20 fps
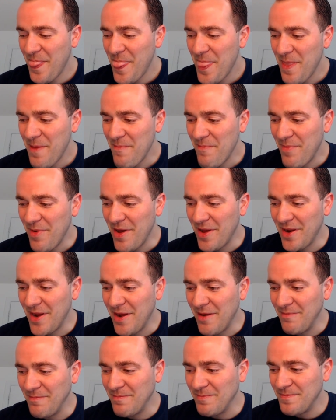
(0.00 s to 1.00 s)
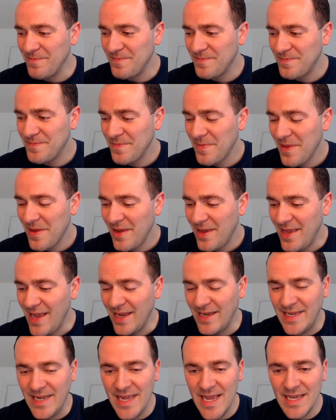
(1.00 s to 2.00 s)
But, yeah,
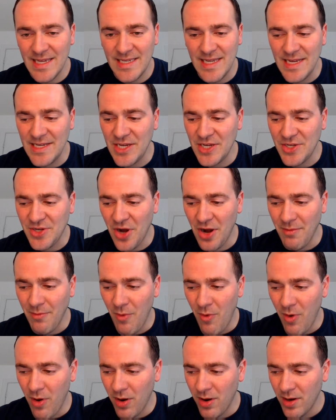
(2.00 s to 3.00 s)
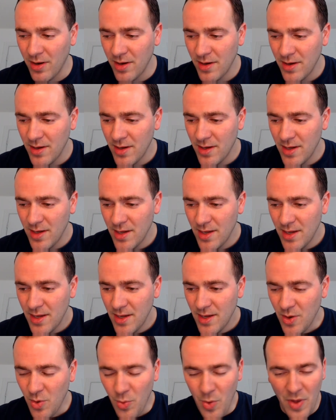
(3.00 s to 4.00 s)
Diaz needs to start more.
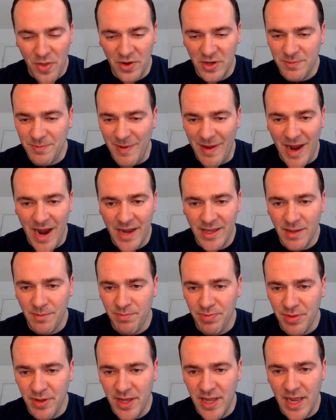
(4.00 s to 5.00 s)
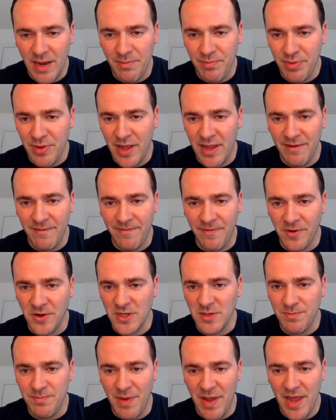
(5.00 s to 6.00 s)
Whether it's behind the plate, playing
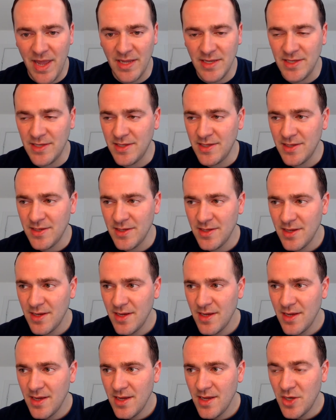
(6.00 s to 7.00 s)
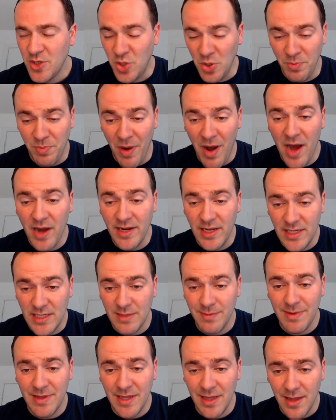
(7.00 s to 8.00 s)
first base. Dubon needs to
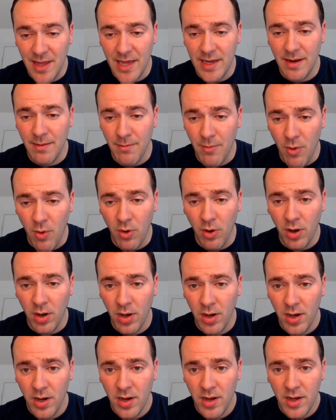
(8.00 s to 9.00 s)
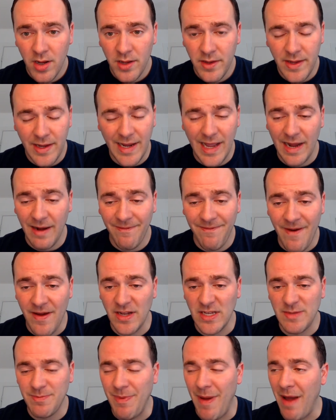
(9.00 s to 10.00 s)
be in the lineup more. You got to find a
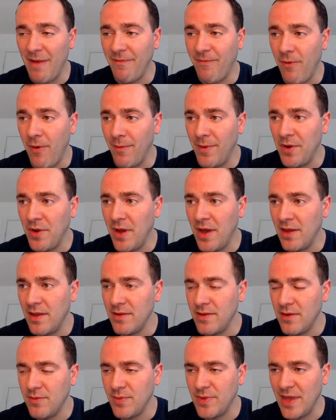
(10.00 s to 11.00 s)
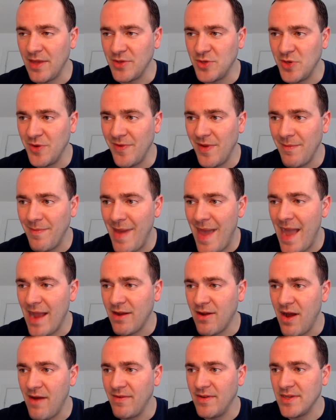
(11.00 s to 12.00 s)
spot for him. And, with Altuve back,
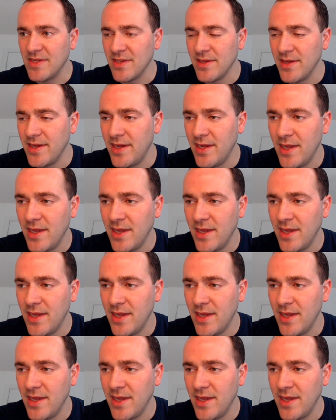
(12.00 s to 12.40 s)
obviously,